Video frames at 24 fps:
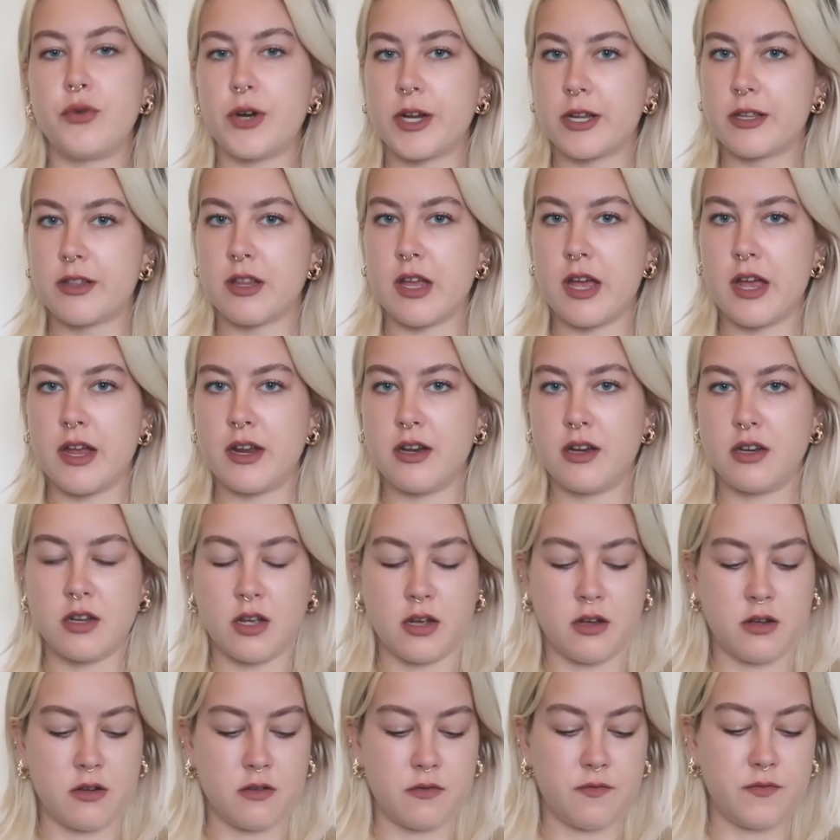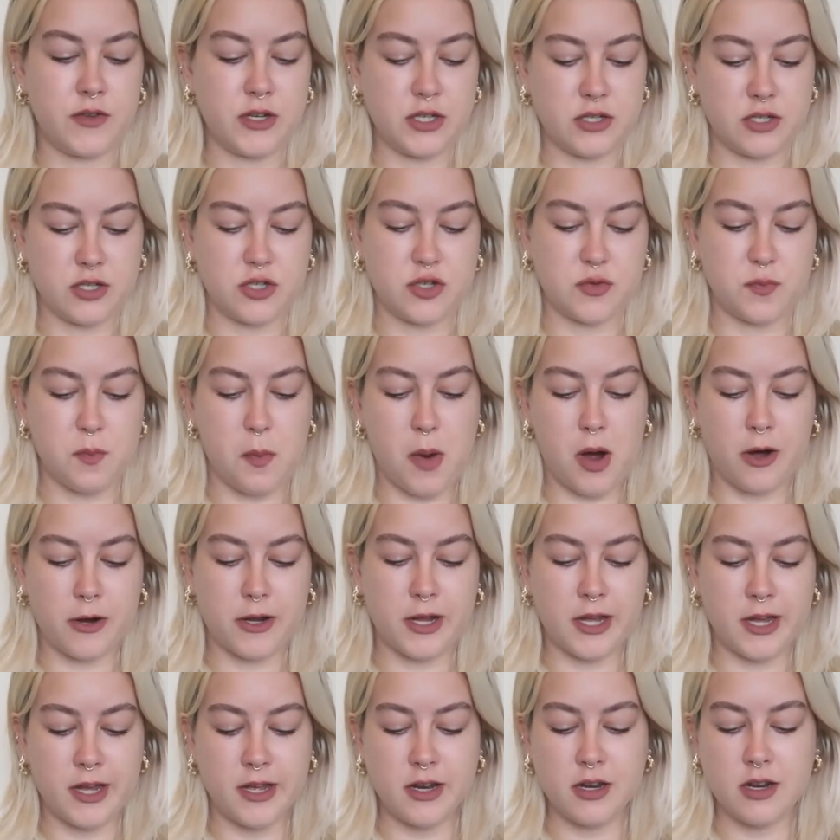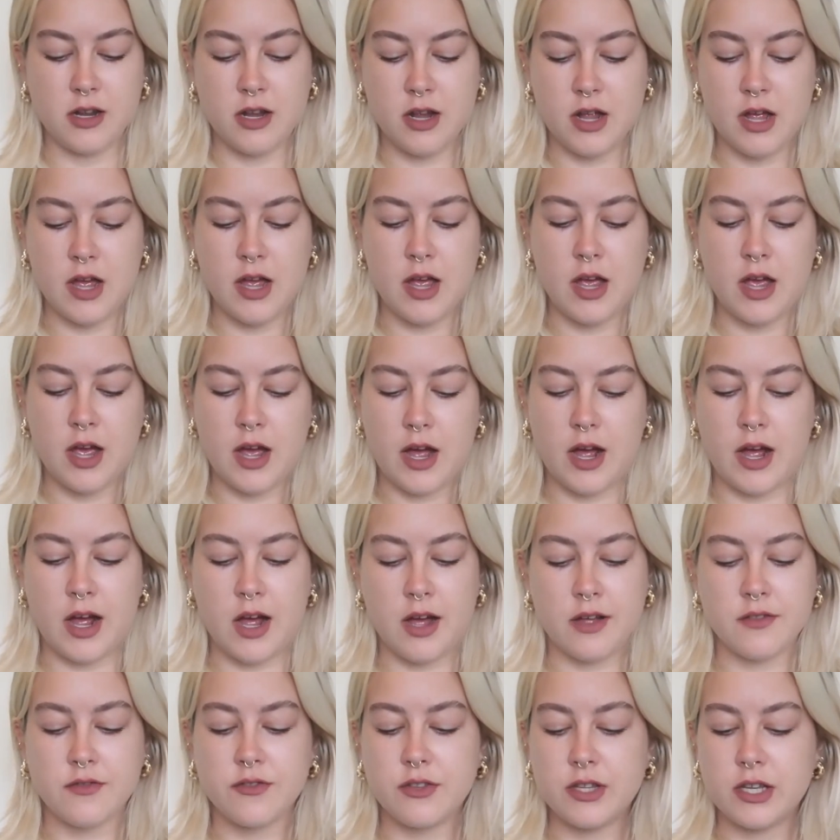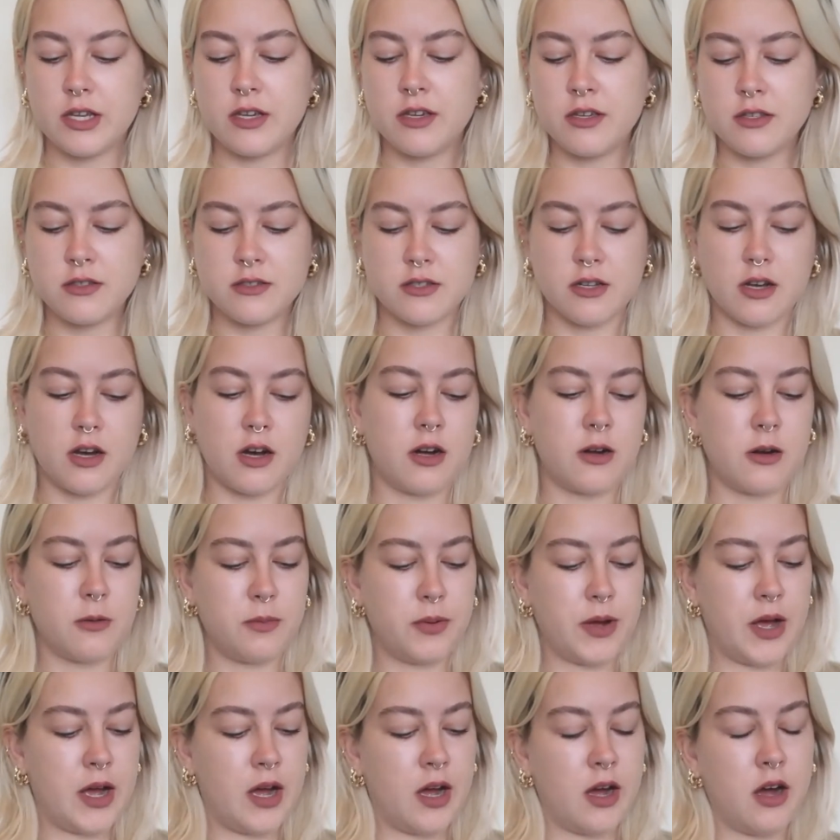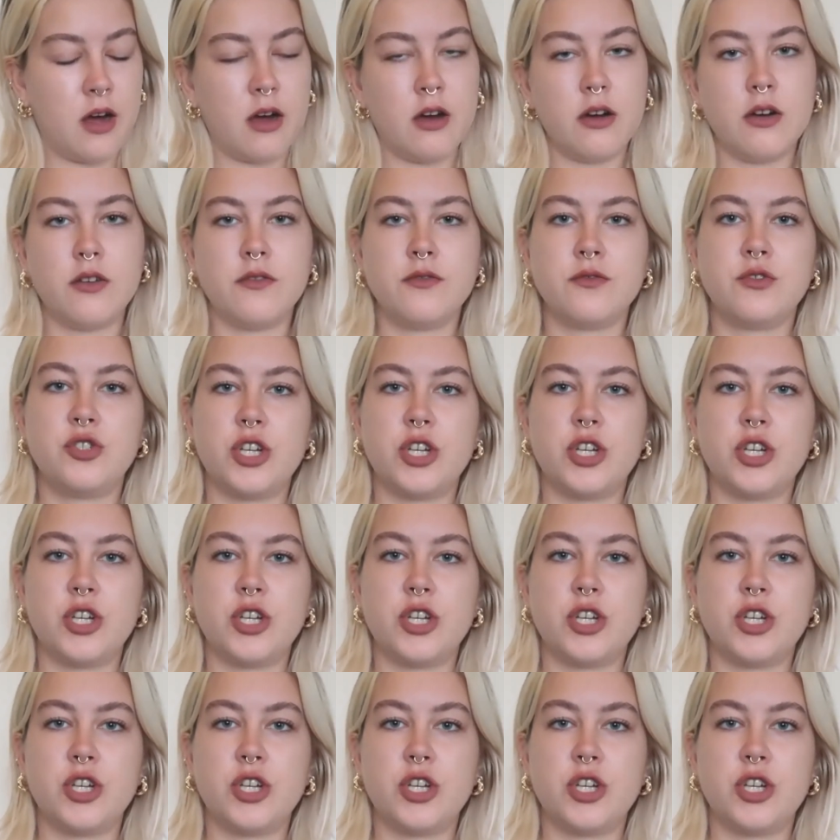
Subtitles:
Brick Lane Vintage Market, and these are a pair of